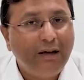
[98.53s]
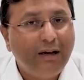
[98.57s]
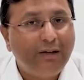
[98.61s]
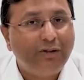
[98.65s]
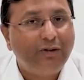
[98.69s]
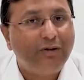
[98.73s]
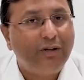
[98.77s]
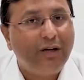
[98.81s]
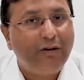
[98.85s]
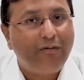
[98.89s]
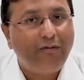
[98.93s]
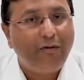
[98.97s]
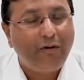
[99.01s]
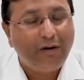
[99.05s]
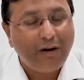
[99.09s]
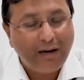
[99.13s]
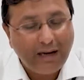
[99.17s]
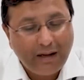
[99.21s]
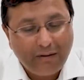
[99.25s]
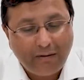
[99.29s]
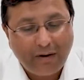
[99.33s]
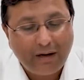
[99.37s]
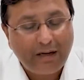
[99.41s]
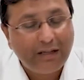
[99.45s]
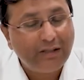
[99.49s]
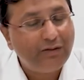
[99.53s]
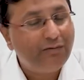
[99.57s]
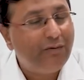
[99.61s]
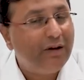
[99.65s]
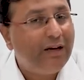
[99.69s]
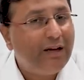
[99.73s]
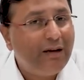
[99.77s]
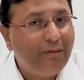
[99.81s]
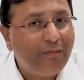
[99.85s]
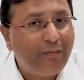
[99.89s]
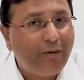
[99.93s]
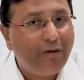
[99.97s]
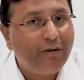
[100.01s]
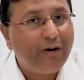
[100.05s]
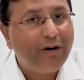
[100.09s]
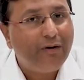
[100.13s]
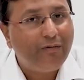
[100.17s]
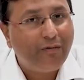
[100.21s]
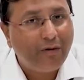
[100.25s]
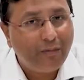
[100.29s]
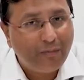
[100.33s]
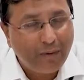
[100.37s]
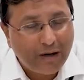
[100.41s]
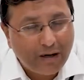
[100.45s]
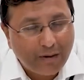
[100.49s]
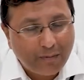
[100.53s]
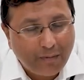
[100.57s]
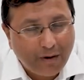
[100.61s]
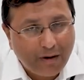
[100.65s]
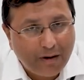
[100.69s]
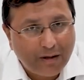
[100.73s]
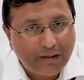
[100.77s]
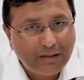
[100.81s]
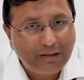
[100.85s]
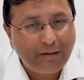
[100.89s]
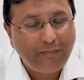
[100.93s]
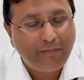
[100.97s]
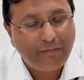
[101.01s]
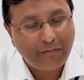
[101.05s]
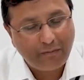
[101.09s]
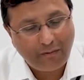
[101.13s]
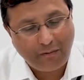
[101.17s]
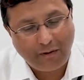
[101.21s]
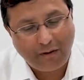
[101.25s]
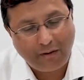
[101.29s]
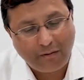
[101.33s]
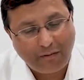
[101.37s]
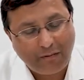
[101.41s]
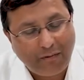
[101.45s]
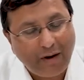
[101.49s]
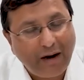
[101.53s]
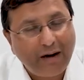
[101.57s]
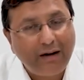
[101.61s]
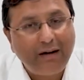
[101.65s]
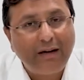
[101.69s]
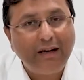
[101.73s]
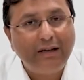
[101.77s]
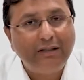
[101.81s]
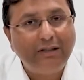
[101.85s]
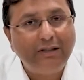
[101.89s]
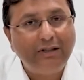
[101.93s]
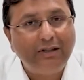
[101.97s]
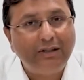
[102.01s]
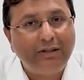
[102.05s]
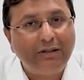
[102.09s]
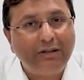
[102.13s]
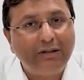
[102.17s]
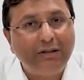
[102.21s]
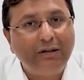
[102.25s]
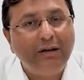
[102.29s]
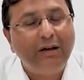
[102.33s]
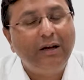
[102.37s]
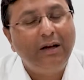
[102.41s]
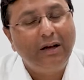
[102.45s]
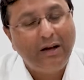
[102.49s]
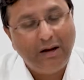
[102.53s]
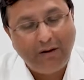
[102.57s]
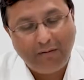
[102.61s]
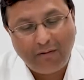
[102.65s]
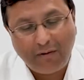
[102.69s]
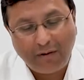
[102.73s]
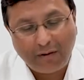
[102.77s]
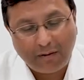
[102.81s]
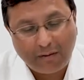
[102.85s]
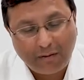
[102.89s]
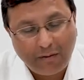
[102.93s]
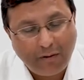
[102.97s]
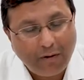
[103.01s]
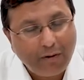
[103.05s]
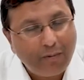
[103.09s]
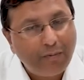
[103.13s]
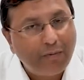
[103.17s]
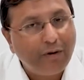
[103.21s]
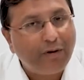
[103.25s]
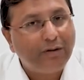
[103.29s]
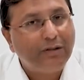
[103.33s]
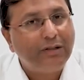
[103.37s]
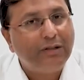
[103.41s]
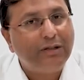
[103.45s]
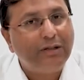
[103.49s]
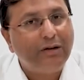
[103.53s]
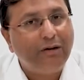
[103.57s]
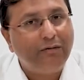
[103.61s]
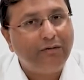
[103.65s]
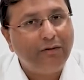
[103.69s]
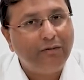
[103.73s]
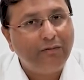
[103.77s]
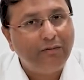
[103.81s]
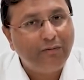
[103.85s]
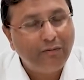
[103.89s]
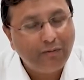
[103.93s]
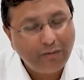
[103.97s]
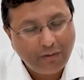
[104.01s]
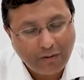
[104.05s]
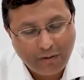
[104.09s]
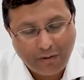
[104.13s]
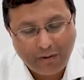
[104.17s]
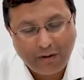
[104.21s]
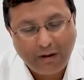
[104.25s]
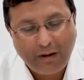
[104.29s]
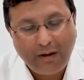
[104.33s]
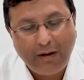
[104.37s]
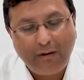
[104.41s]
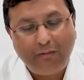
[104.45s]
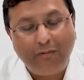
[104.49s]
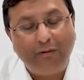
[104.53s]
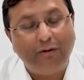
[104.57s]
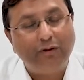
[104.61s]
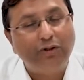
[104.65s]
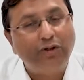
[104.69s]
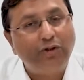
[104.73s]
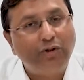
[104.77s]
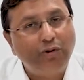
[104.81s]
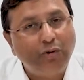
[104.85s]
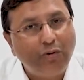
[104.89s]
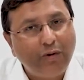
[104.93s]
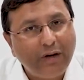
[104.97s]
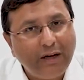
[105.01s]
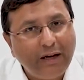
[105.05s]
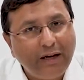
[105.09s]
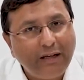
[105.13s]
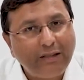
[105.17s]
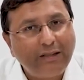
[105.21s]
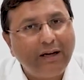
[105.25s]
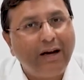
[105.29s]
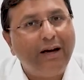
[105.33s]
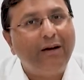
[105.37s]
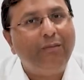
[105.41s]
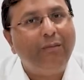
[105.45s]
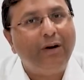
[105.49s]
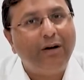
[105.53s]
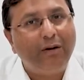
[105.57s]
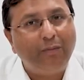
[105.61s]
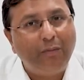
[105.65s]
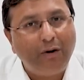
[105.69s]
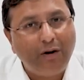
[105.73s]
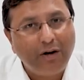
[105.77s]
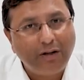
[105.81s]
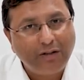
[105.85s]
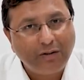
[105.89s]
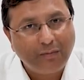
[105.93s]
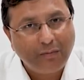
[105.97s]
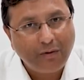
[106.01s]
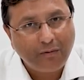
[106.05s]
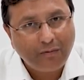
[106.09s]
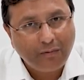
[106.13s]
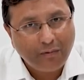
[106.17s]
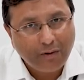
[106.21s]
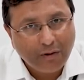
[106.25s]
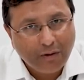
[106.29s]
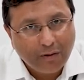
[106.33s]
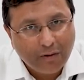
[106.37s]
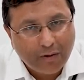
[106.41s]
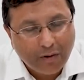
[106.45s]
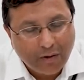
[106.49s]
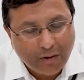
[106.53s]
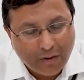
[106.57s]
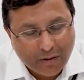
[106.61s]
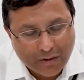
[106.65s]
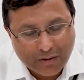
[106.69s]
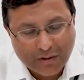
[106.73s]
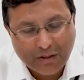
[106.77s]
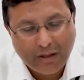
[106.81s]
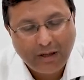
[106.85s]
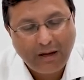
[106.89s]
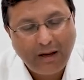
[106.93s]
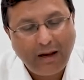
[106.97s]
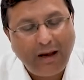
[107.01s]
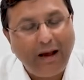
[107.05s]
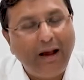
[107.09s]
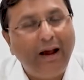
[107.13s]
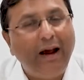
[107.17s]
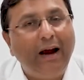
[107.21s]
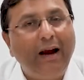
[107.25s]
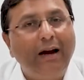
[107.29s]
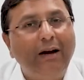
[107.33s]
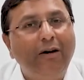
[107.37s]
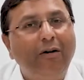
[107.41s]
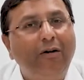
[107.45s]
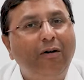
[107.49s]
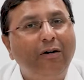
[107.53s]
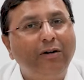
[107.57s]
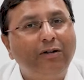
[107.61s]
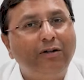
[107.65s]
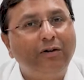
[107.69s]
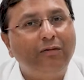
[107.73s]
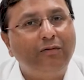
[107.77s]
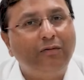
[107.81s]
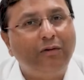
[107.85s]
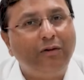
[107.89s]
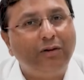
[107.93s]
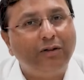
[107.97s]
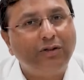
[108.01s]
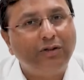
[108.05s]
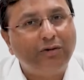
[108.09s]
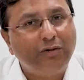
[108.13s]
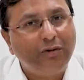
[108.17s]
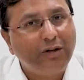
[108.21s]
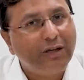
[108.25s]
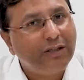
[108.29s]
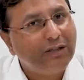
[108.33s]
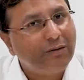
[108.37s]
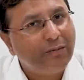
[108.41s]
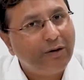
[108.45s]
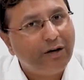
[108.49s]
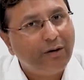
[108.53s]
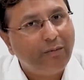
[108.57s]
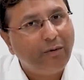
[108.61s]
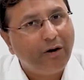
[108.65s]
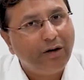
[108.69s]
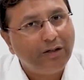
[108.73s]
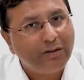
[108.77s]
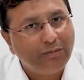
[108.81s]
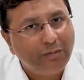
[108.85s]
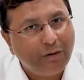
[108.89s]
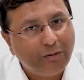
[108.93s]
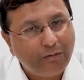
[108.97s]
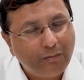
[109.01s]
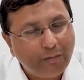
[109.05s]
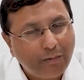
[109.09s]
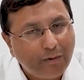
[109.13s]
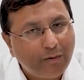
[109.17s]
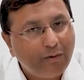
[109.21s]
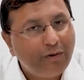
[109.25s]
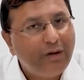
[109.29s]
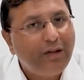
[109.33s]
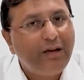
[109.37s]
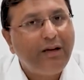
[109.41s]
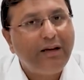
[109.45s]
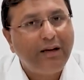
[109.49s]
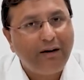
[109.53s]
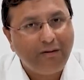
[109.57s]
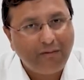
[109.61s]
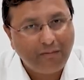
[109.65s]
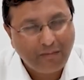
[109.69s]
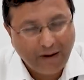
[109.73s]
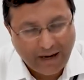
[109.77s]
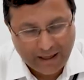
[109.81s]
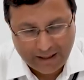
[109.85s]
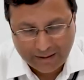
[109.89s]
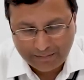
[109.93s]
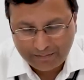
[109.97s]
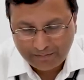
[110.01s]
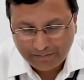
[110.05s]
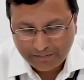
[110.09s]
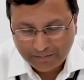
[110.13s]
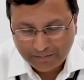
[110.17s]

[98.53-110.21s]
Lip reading: So therefore, liver is very important for metabolism, for fat digestion, for good processing of the food, for storage and metabolism of glucose, and also for storage and metabolism of protein and fat.